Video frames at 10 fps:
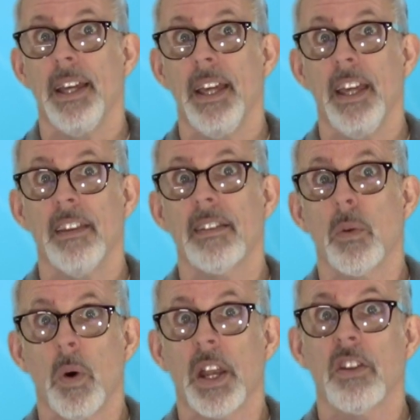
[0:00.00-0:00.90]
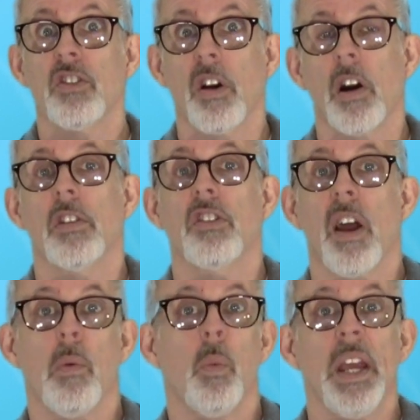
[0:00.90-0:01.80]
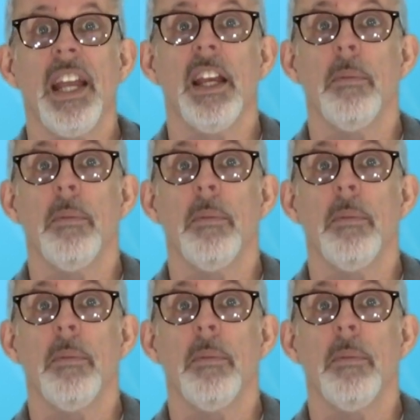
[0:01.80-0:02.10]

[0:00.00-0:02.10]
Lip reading: is the one in charge, and we need